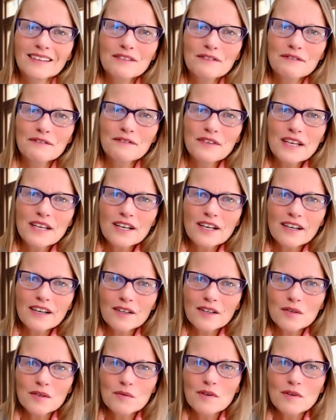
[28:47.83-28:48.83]
The
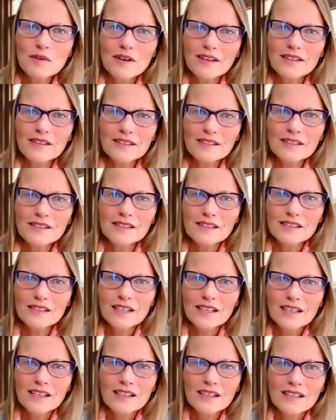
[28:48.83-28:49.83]
fear was
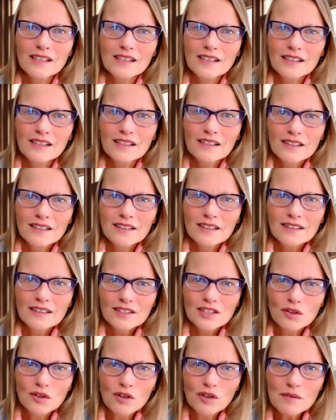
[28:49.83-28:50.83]

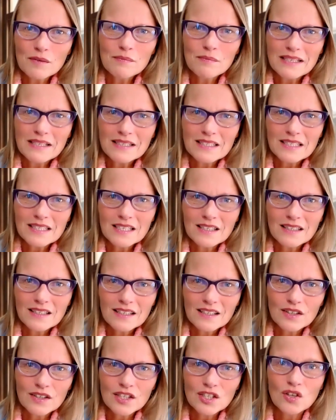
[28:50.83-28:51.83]
dormant
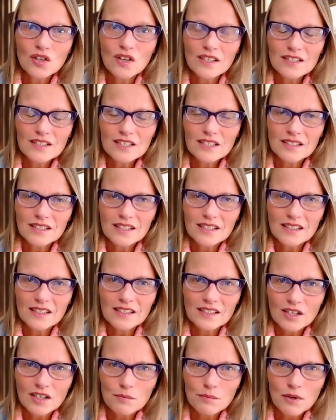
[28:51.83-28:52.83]
in the unconscious and
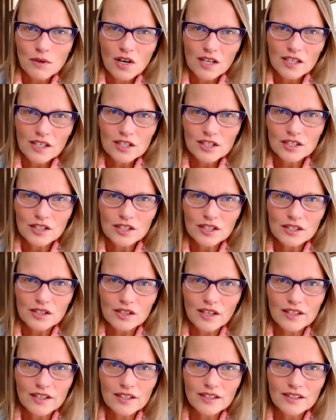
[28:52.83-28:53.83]
the subconscious,